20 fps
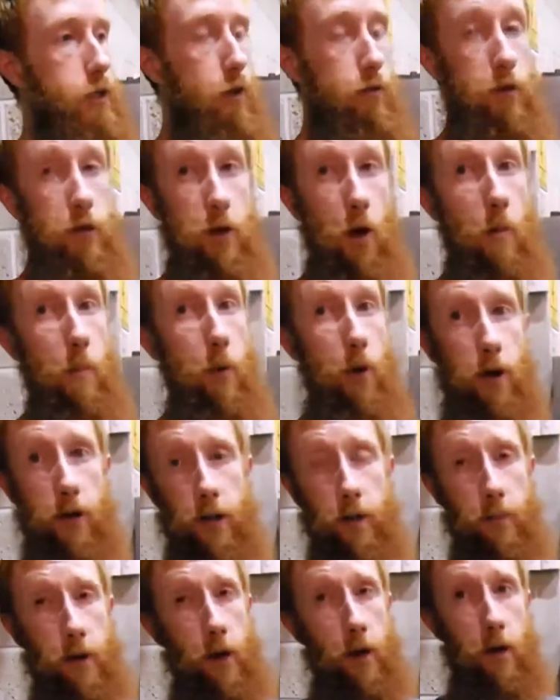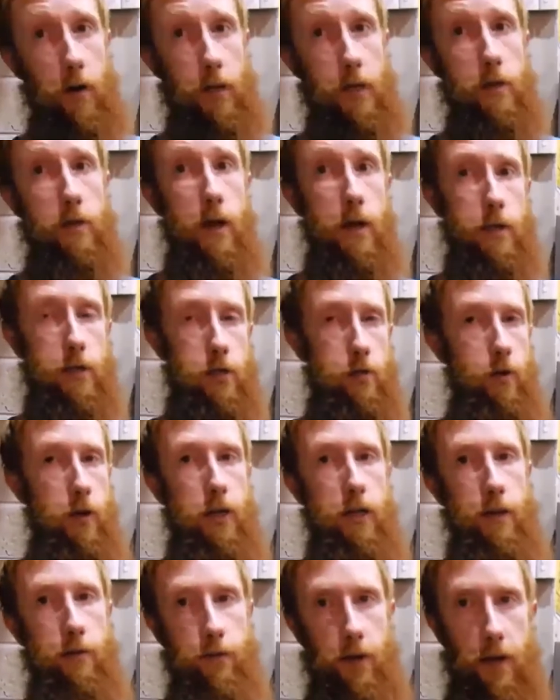So if you don't boil them at all, you get
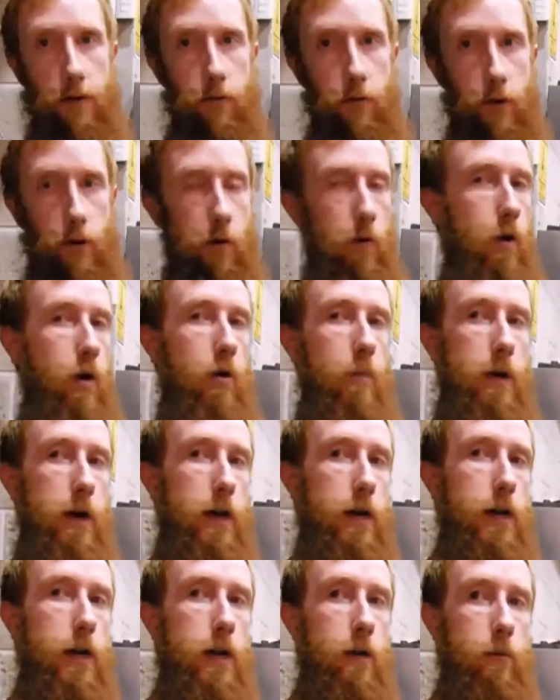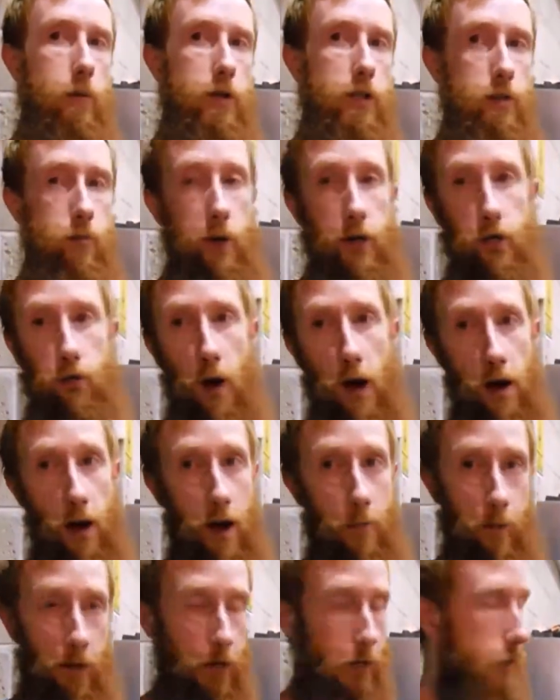strictly flavor and aroma, right, which is what
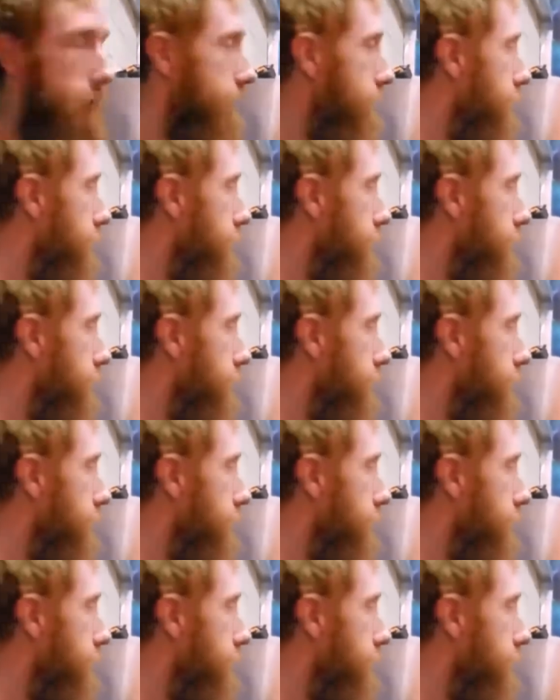dry hopping